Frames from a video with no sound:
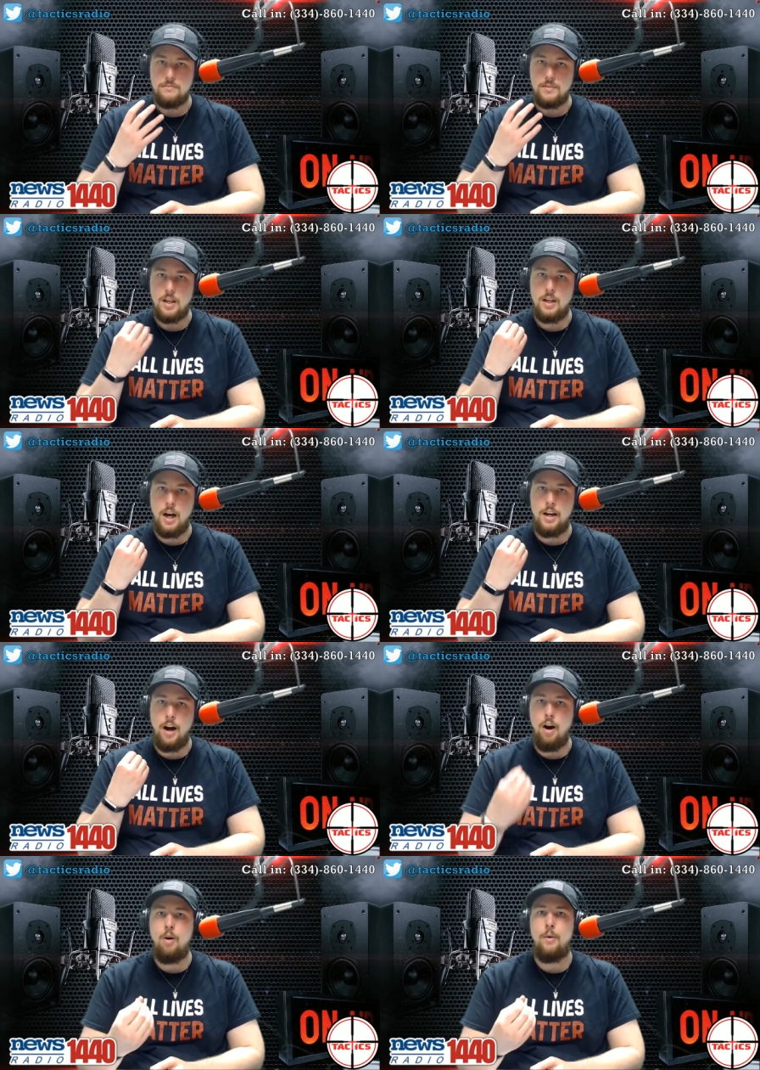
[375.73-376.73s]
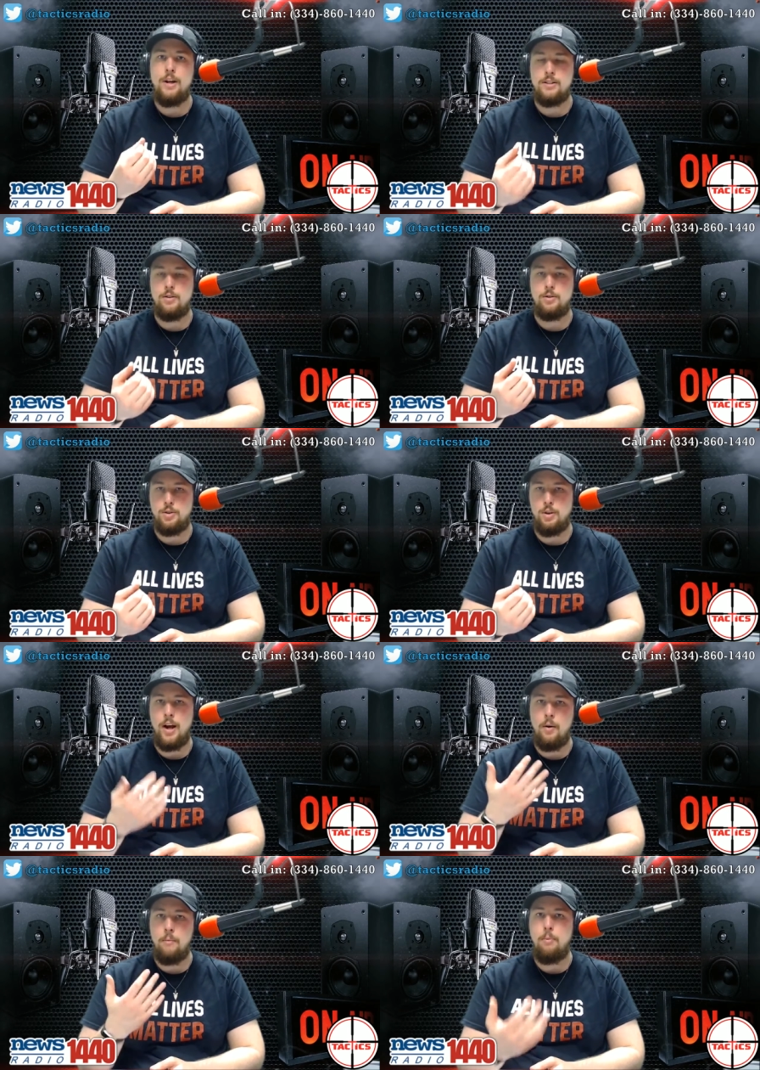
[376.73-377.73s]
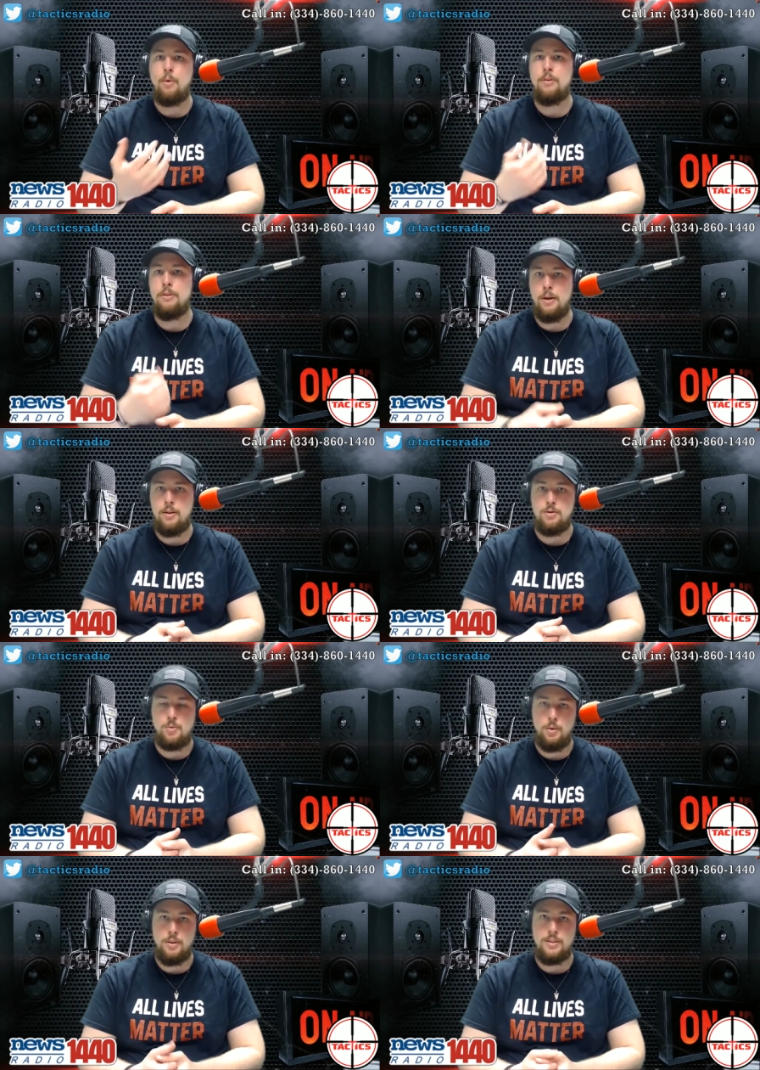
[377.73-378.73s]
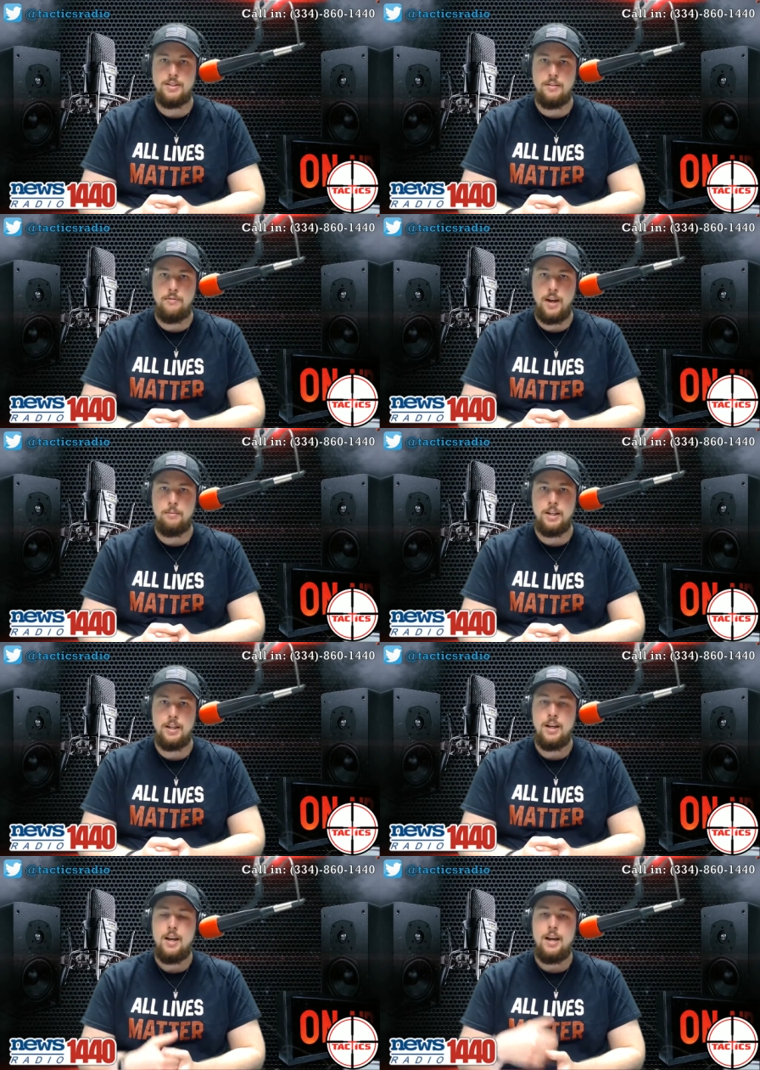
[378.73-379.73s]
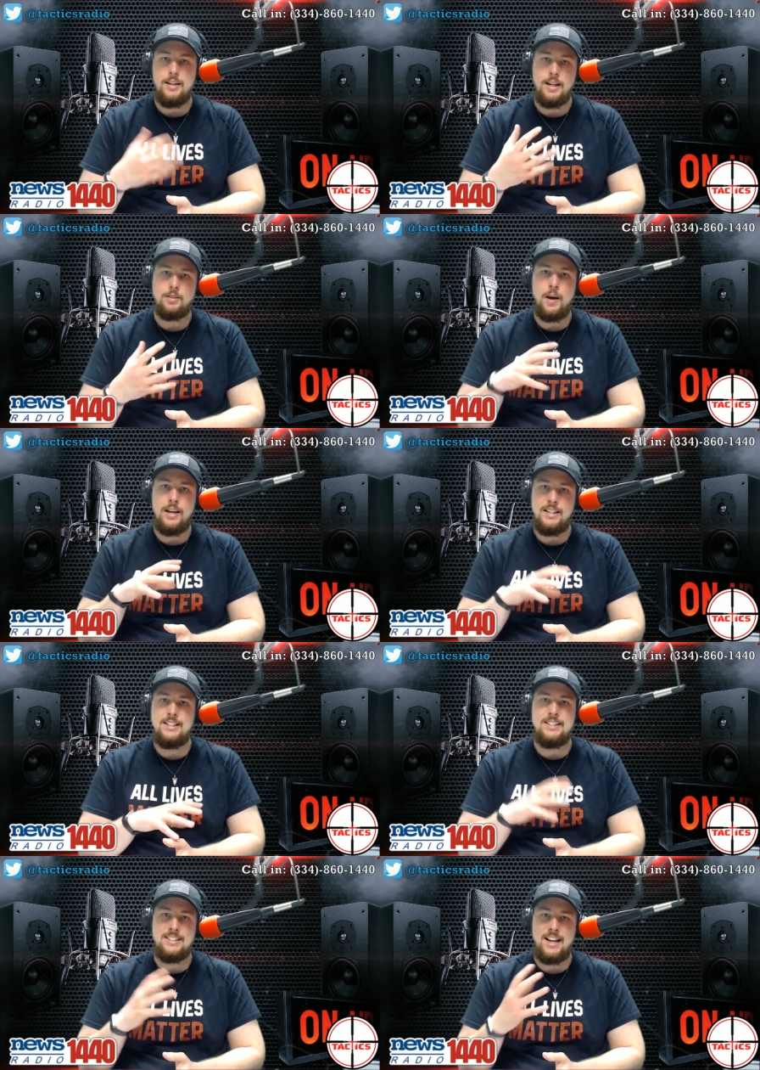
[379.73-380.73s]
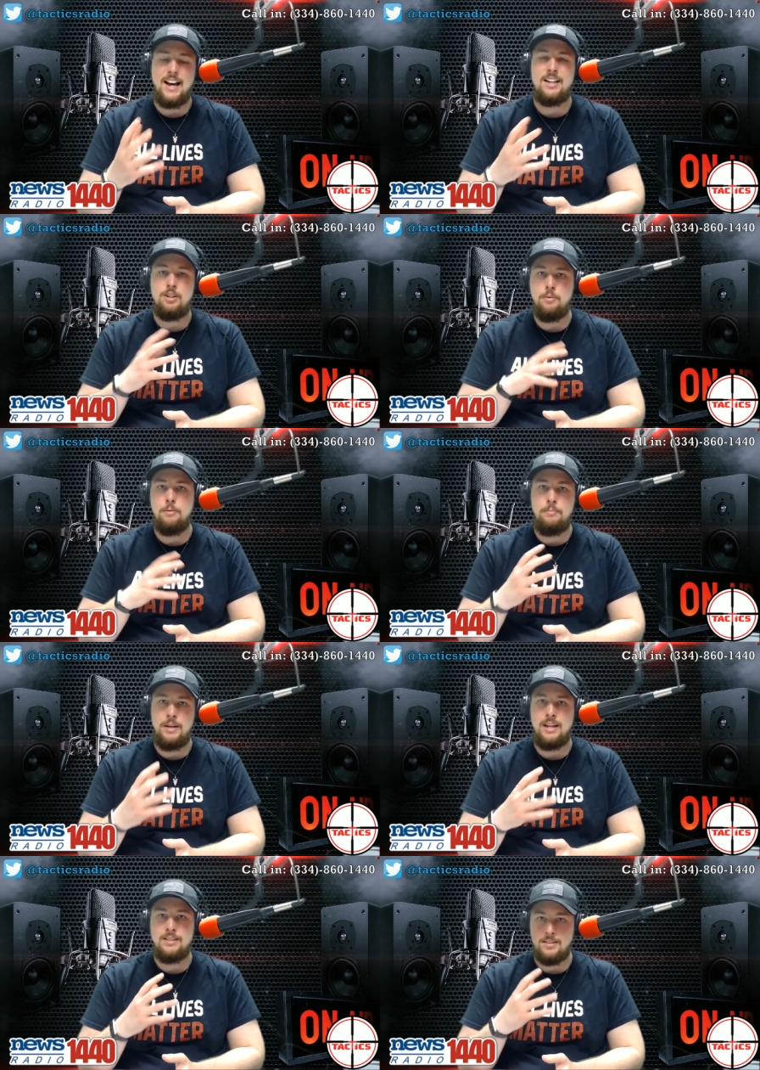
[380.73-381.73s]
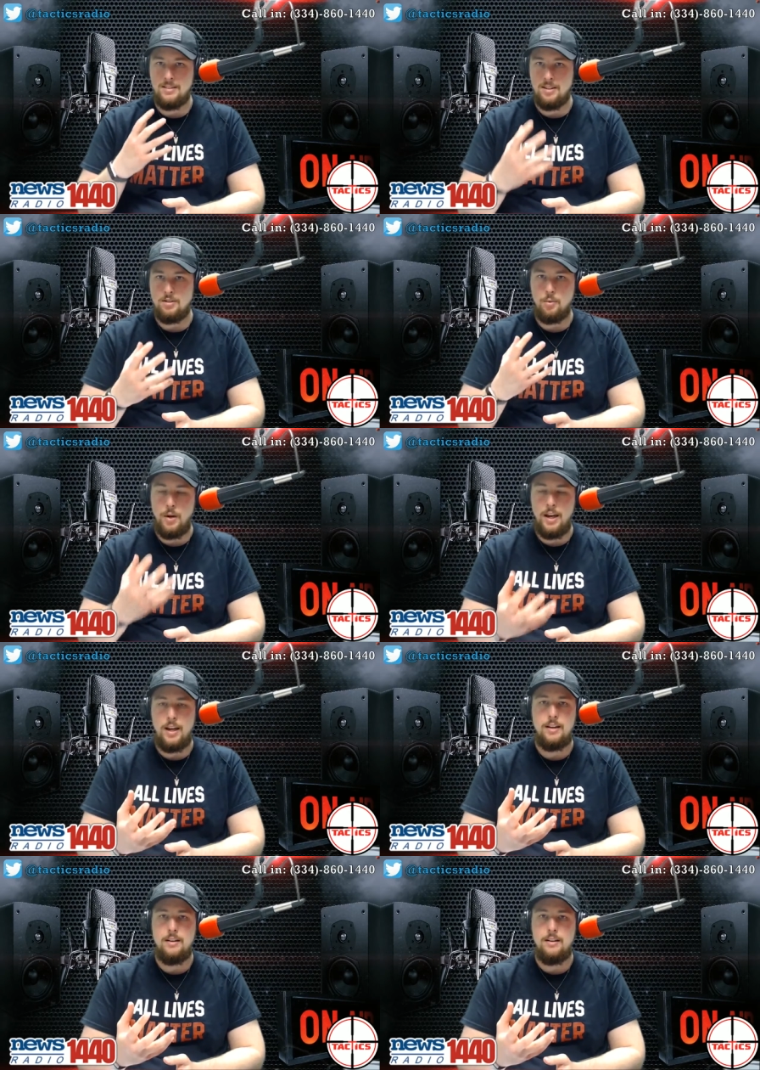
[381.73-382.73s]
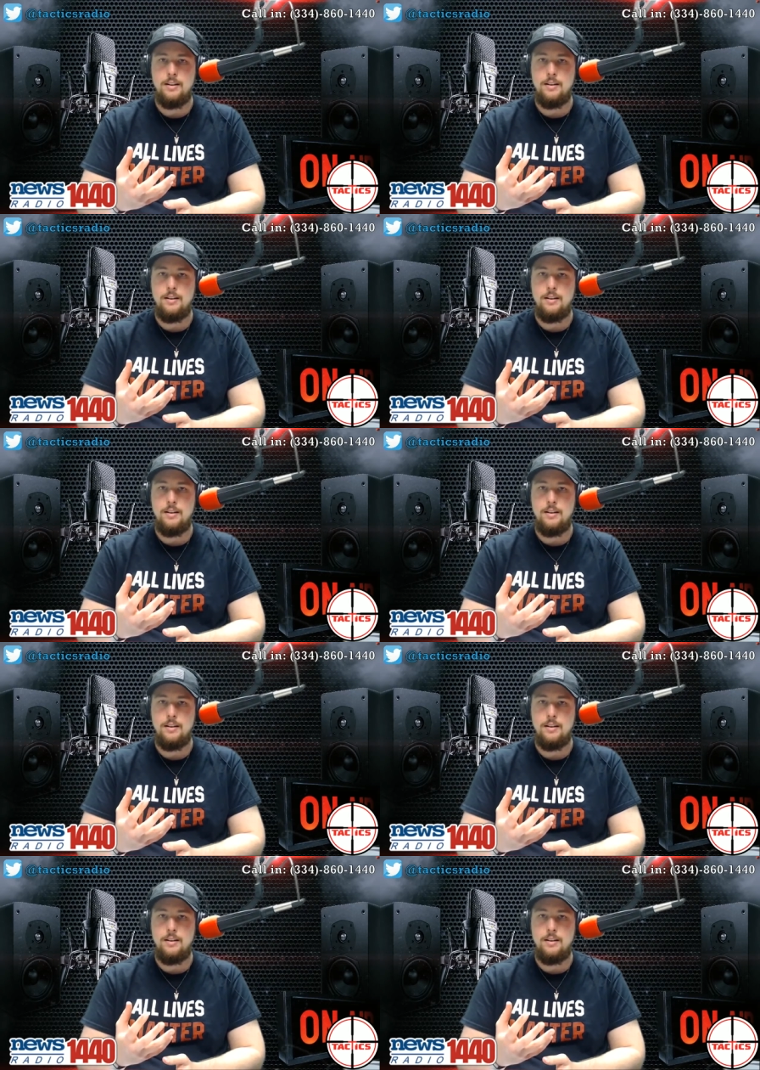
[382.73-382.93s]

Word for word: God always understood how important the mother's role is in the family, and that's why he designed human beings in such a way